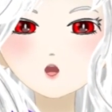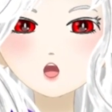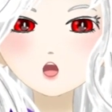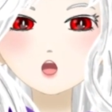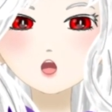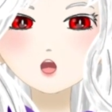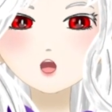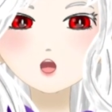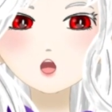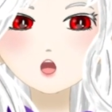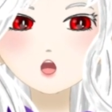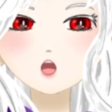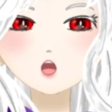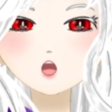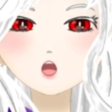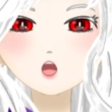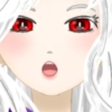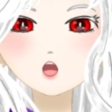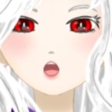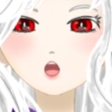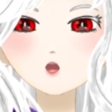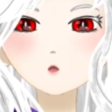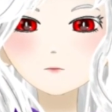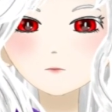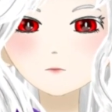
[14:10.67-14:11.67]
So yeah,
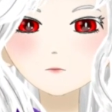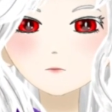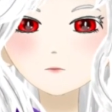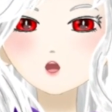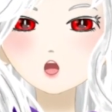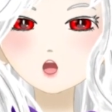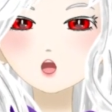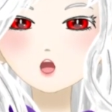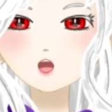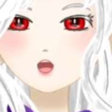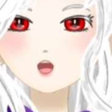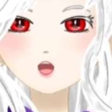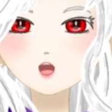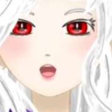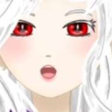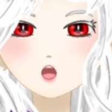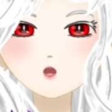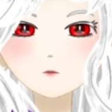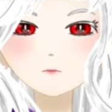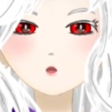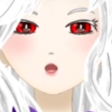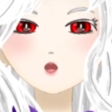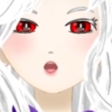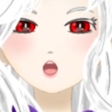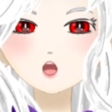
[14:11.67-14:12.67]
I've been working on like
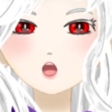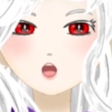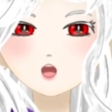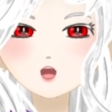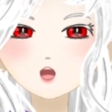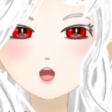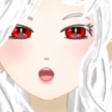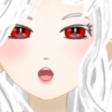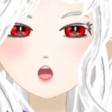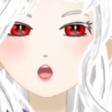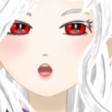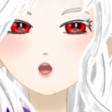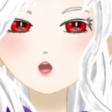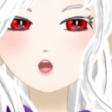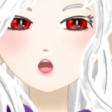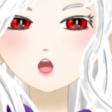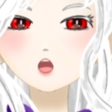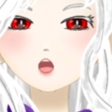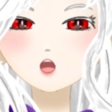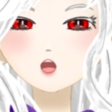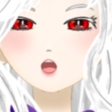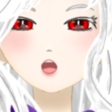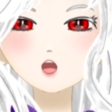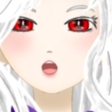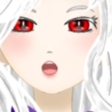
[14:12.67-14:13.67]
music and stuff,
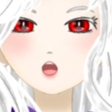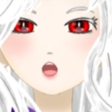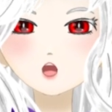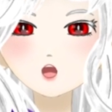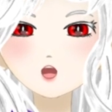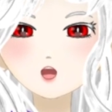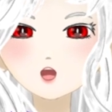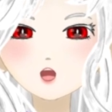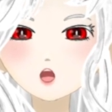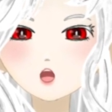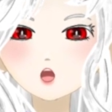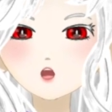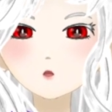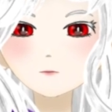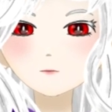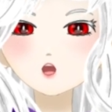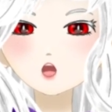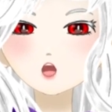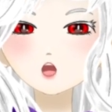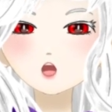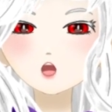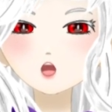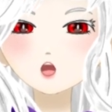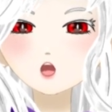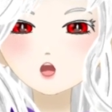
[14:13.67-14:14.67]

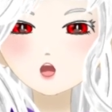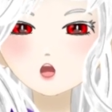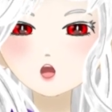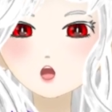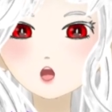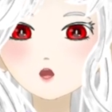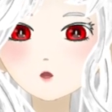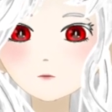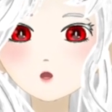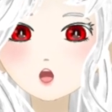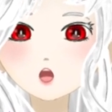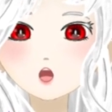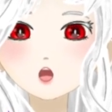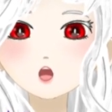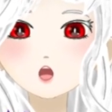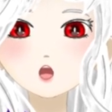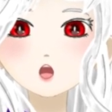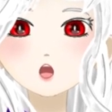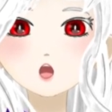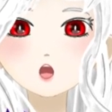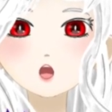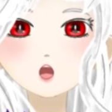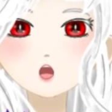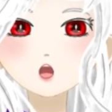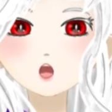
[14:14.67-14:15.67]
and
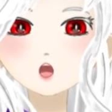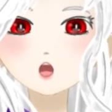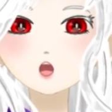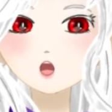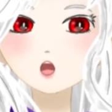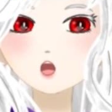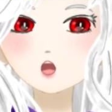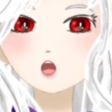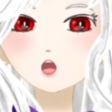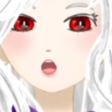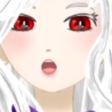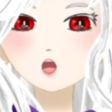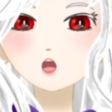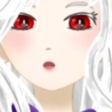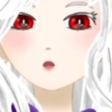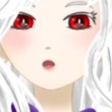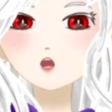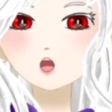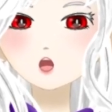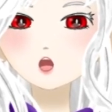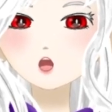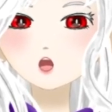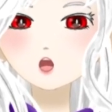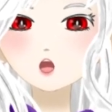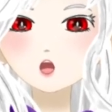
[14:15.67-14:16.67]
specifically I really
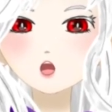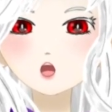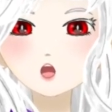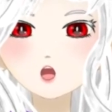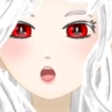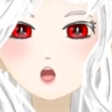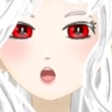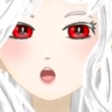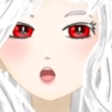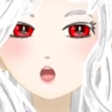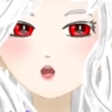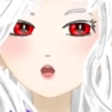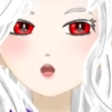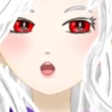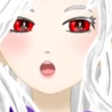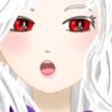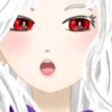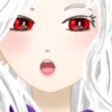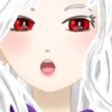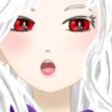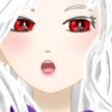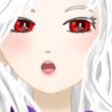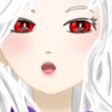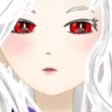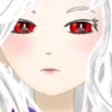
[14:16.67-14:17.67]
gravitated
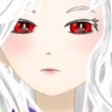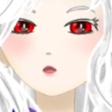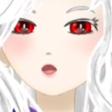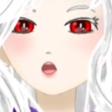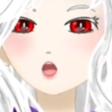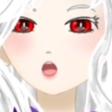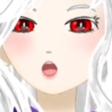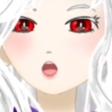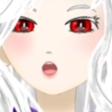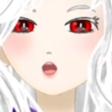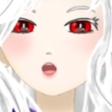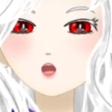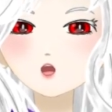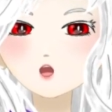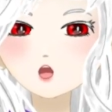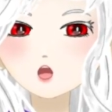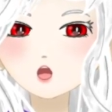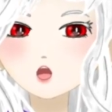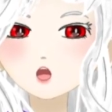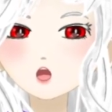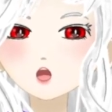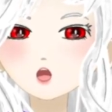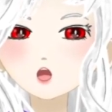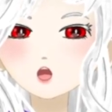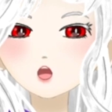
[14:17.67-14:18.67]
towards
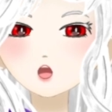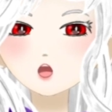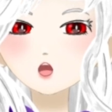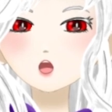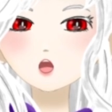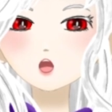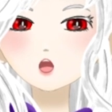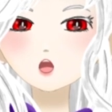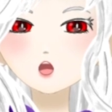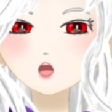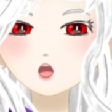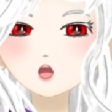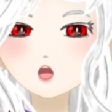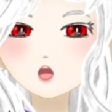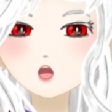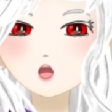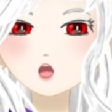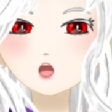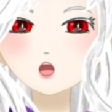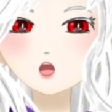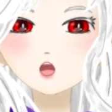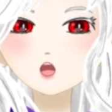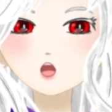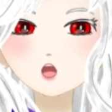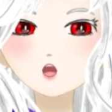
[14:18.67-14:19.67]
the
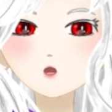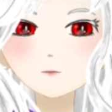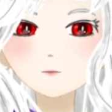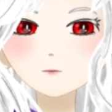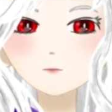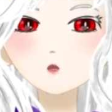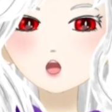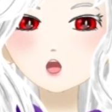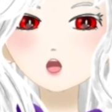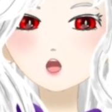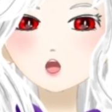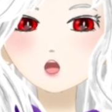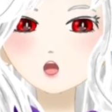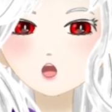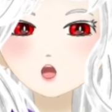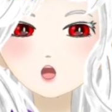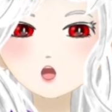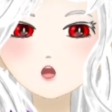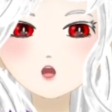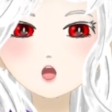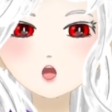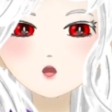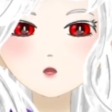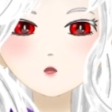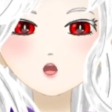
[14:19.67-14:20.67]
Makito.
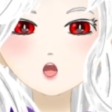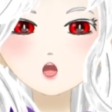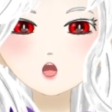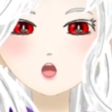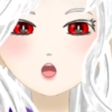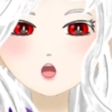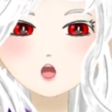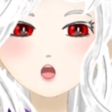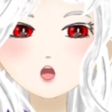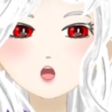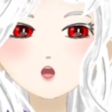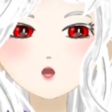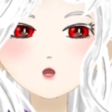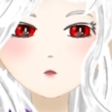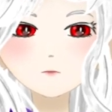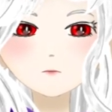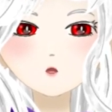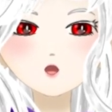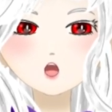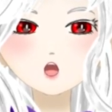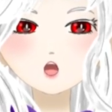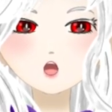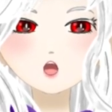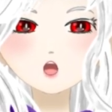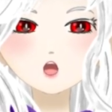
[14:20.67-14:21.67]
I will get to you in 1
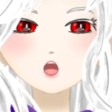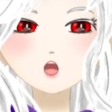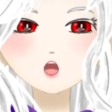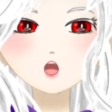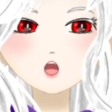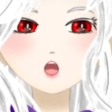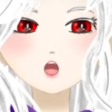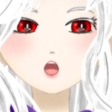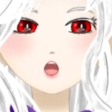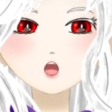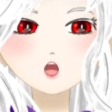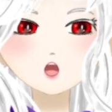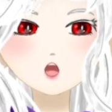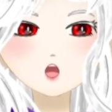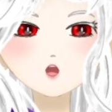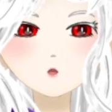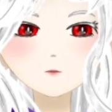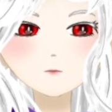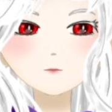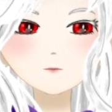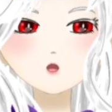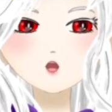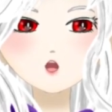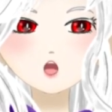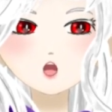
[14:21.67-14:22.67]
second. Let me
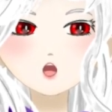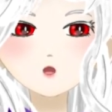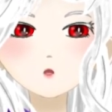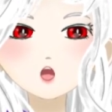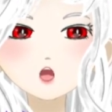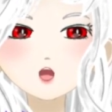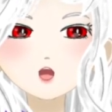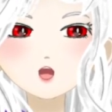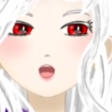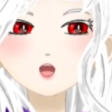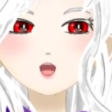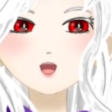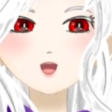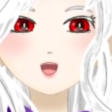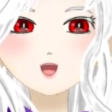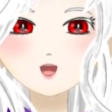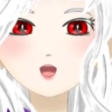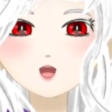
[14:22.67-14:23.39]
finish my thought here.